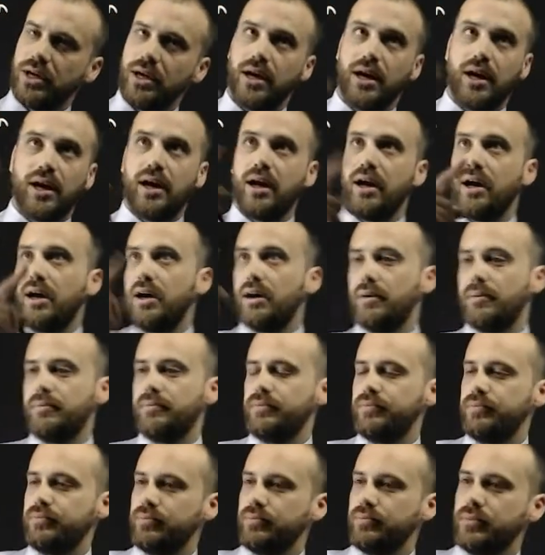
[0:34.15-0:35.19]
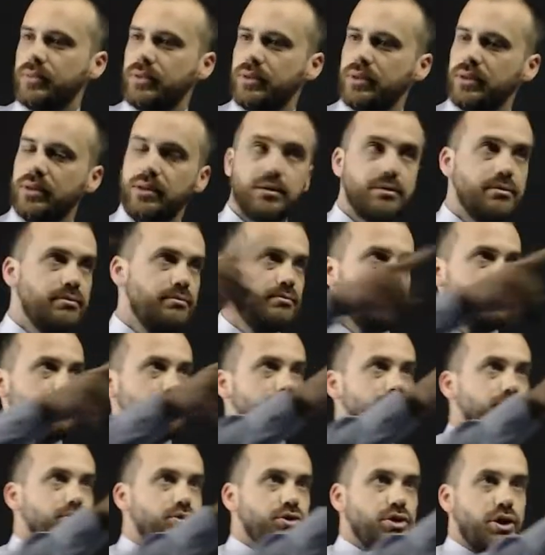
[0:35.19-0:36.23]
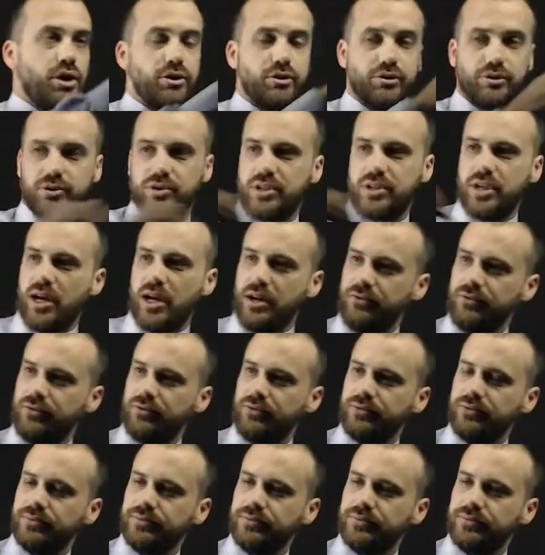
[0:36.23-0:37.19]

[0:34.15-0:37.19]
um, total stuff.